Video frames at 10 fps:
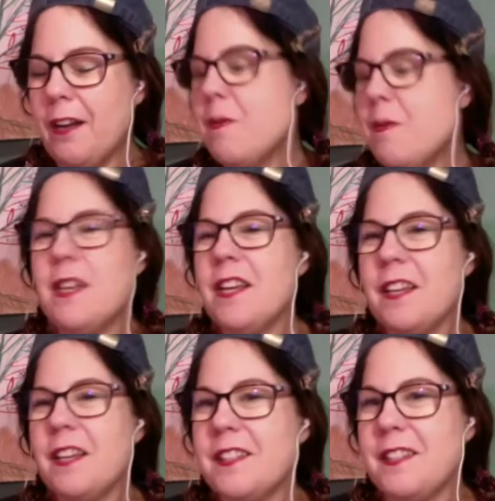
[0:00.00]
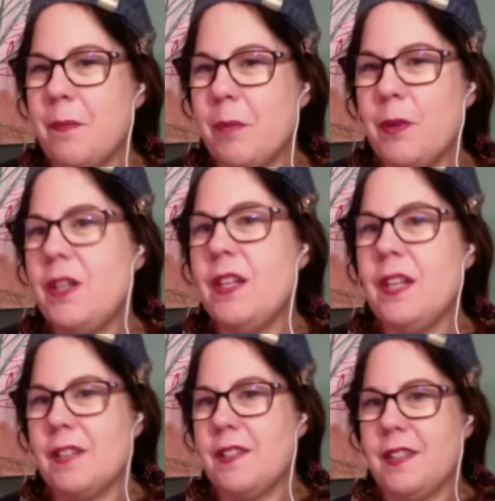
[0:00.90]
I mean, they guessed it, but they
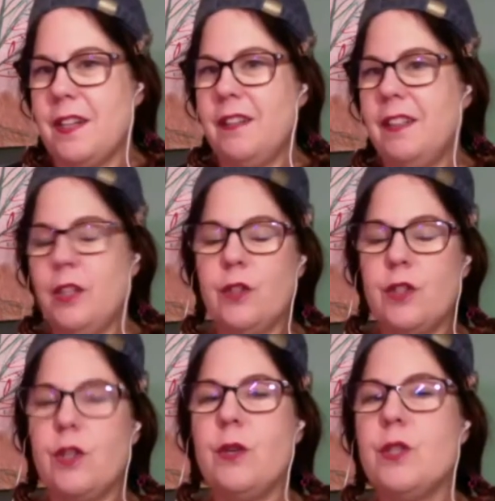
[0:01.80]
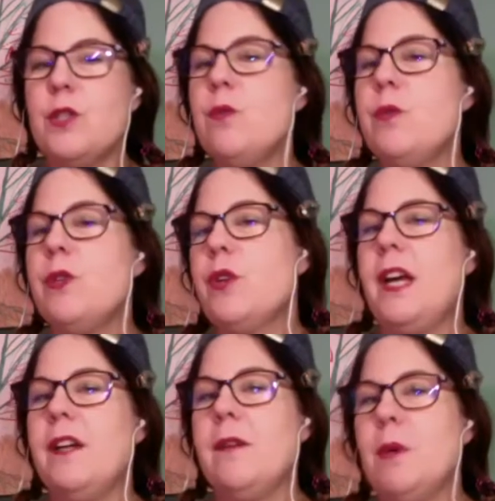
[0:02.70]
didn't guess it. Like you're so in tune with your
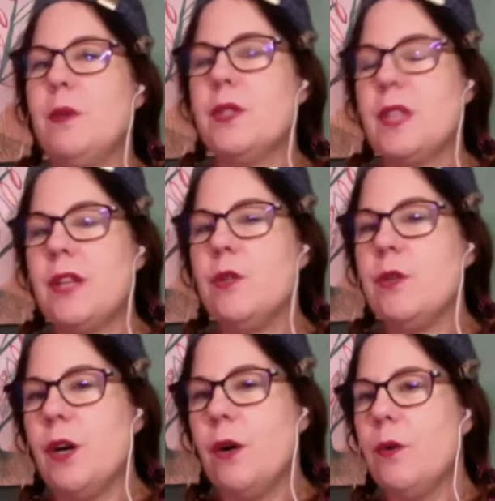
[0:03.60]
animals that you know.